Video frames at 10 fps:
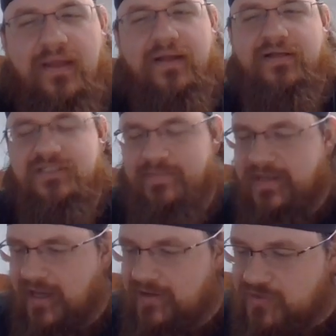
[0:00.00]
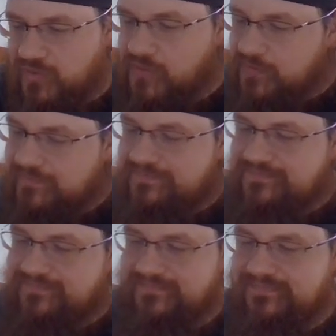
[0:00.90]
Because it'd be kind of cool
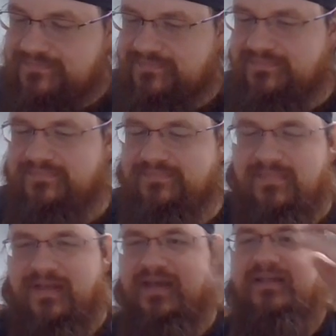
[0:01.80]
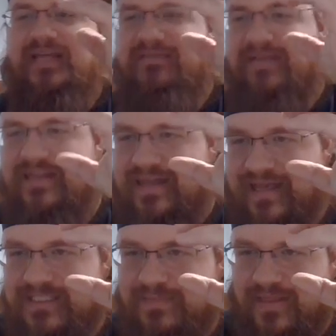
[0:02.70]
to have like the
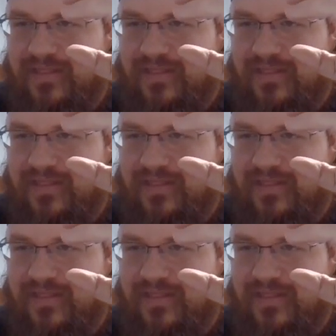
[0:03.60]
Knightsmith